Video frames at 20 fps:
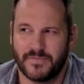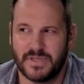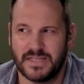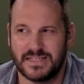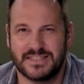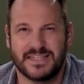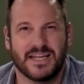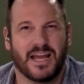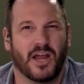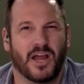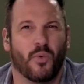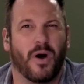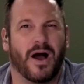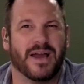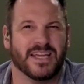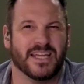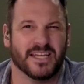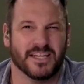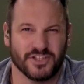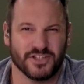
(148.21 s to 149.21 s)
D I
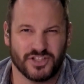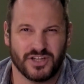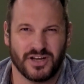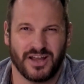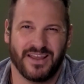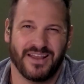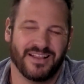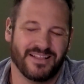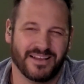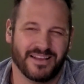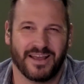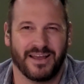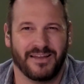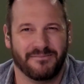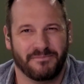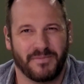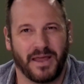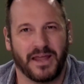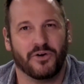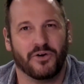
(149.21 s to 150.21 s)
Y-ish. I like.
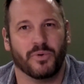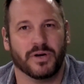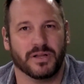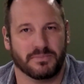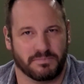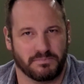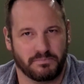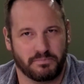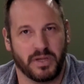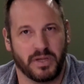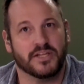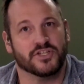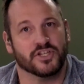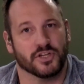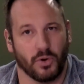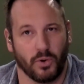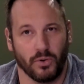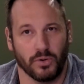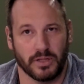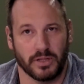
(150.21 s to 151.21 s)
I don't want to
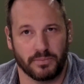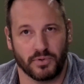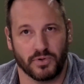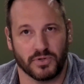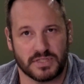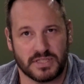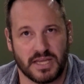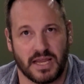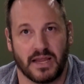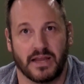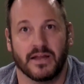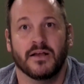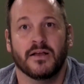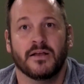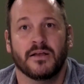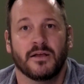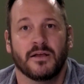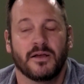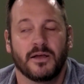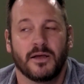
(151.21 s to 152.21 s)
pigeonhole it per se,
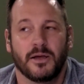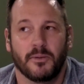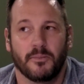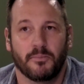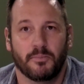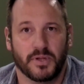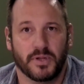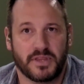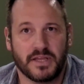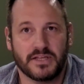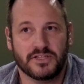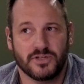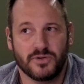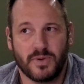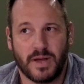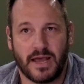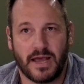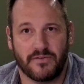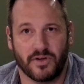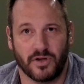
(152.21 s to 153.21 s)
but they do
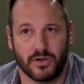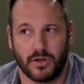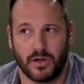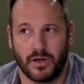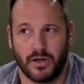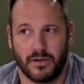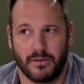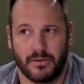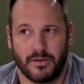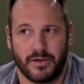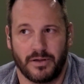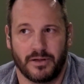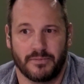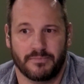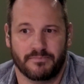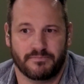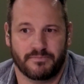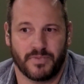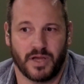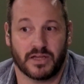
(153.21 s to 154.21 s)
have a, a
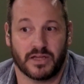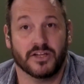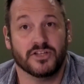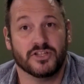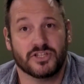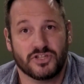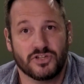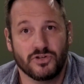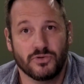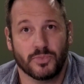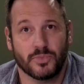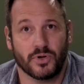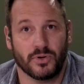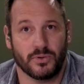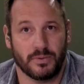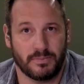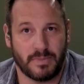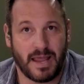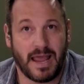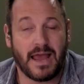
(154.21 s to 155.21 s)
a
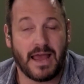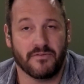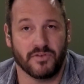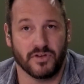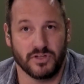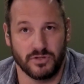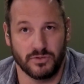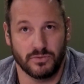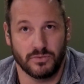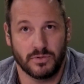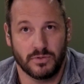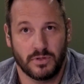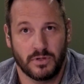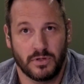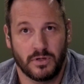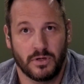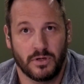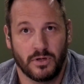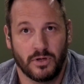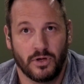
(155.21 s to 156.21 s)
consumer avenue.
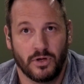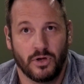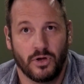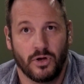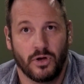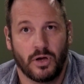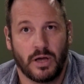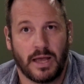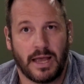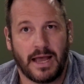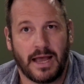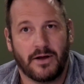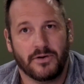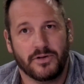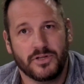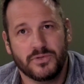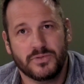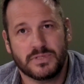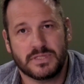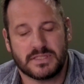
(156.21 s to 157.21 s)
How do
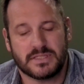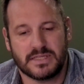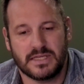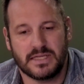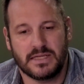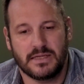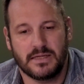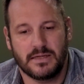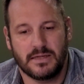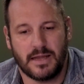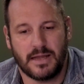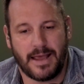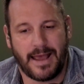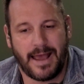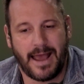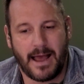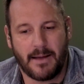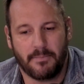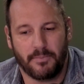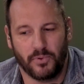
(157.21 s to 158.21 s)
you see
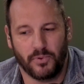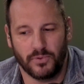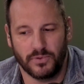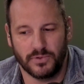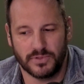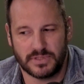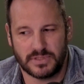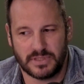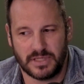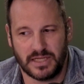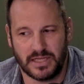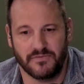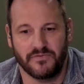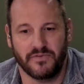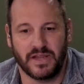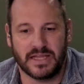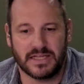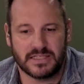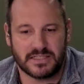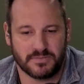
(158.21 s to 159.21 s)
Apple's
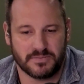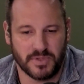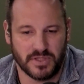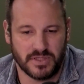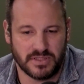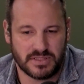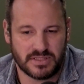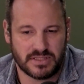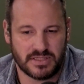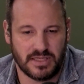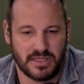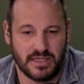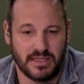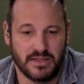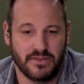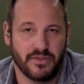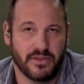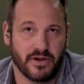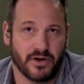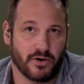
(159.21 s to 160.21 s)
advancements
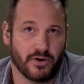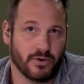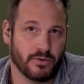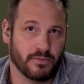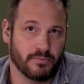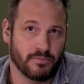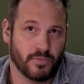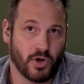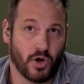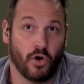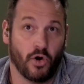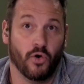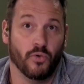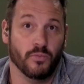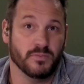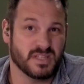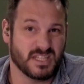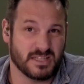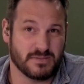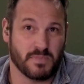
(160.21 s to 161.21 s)
in their
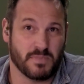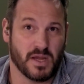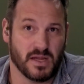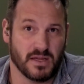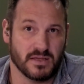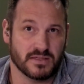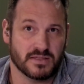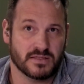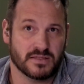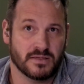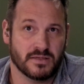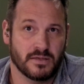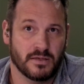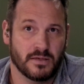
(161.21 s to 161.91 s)
home space